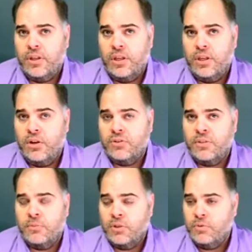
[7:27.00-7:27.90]
you know,
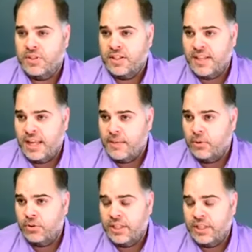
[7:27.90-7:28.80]
someone who is
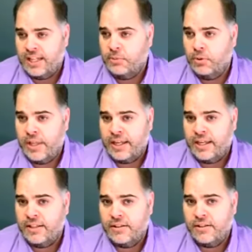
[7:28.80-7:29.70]
disabled, an animal that
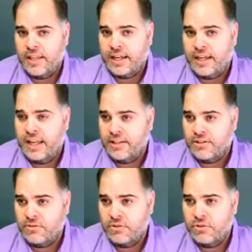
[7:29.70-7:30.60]
can
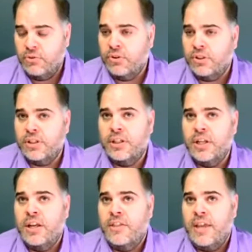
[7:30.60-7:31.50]
answer the door,
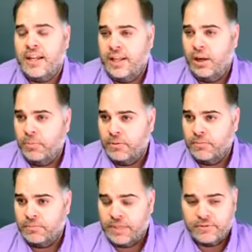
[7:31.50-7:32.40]
that can help
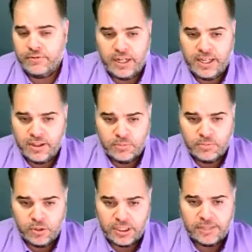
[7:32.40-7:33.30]
them get ready in the
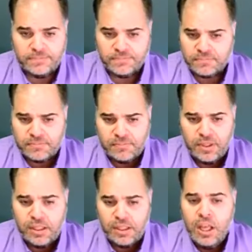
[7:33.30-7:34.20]
morning.
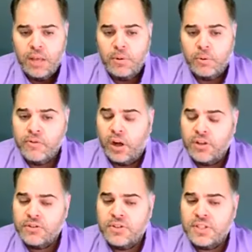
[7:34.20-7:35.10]
But we've
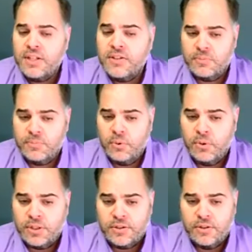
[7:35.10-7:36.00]
also seen
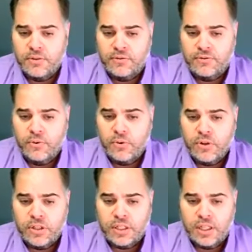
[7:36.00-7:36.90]
support
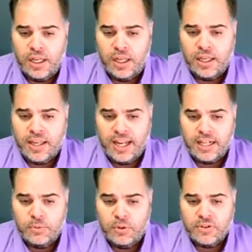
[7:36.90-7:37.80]
for
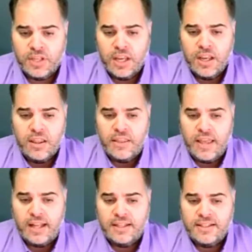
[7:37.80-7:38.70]
animals
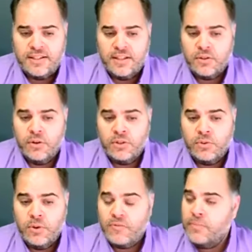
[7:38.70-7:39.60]
that assist those
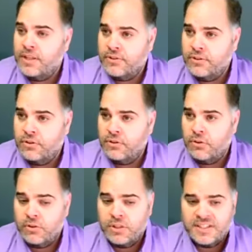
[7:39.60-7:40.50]
who have mental
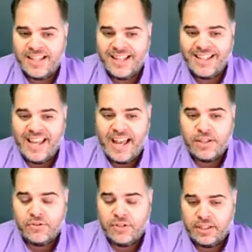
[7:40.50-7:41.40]
or
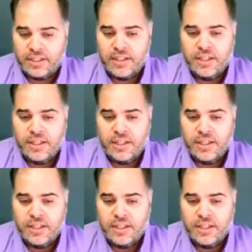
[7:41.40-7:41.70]
psychiatric